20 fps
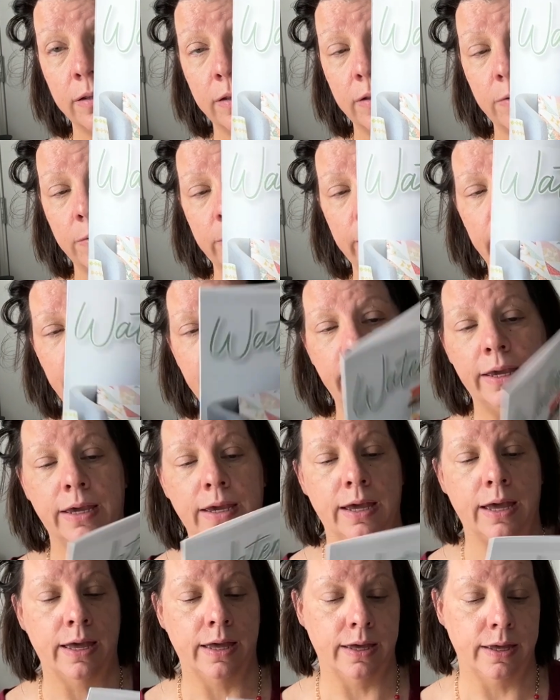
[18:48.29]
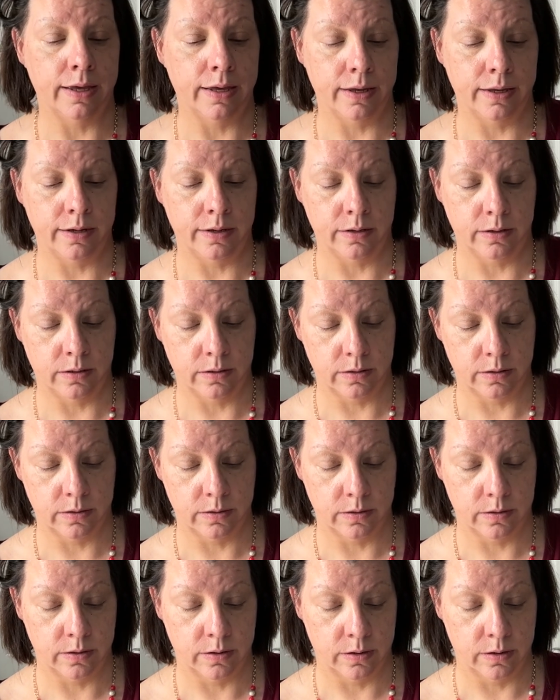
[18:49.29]
Okay, and
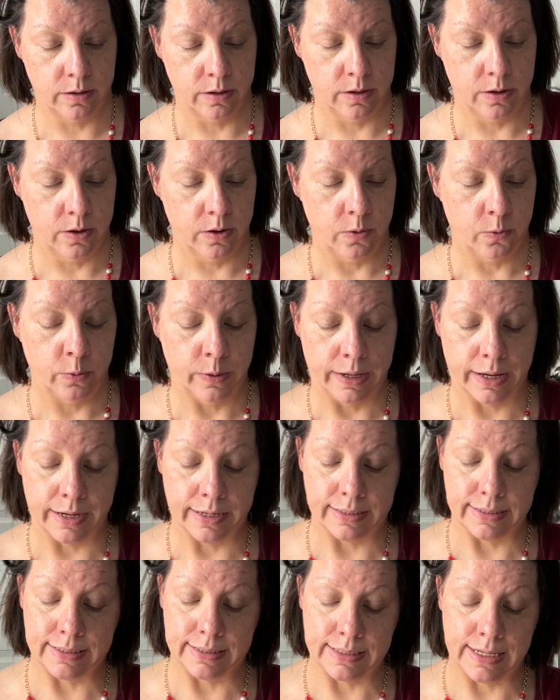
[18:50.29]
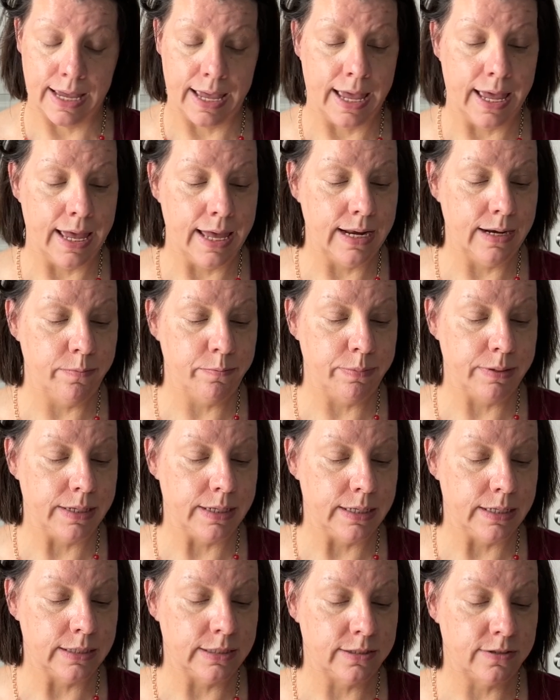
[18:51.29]
we got a
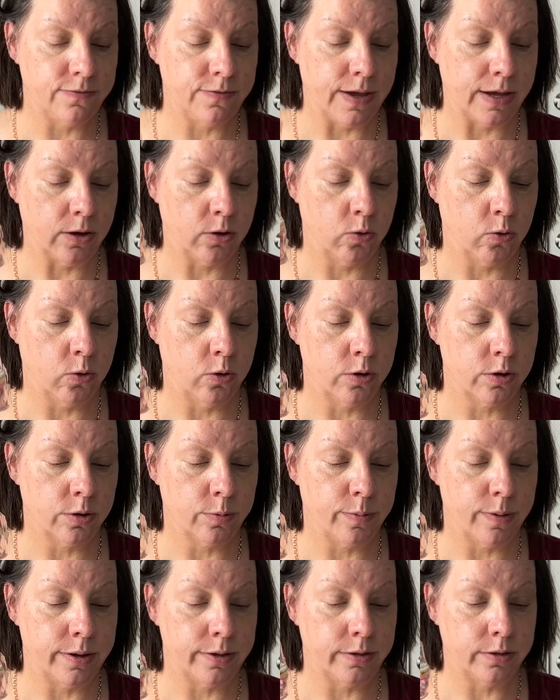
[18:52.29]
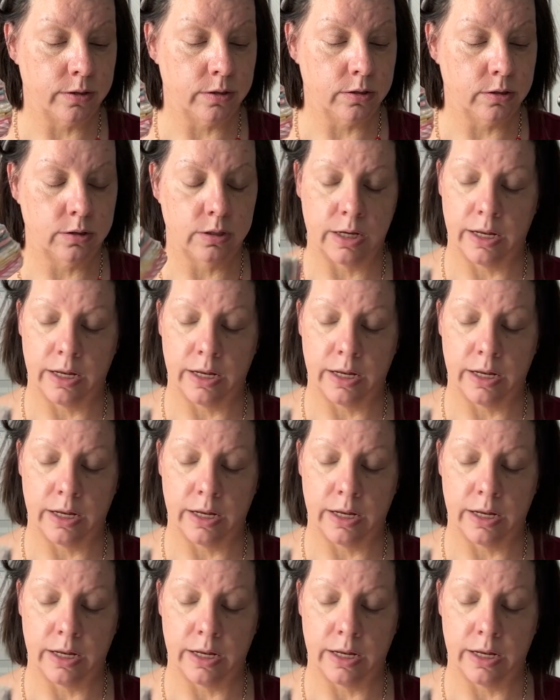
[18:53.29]
10-piece fat quarter bundle.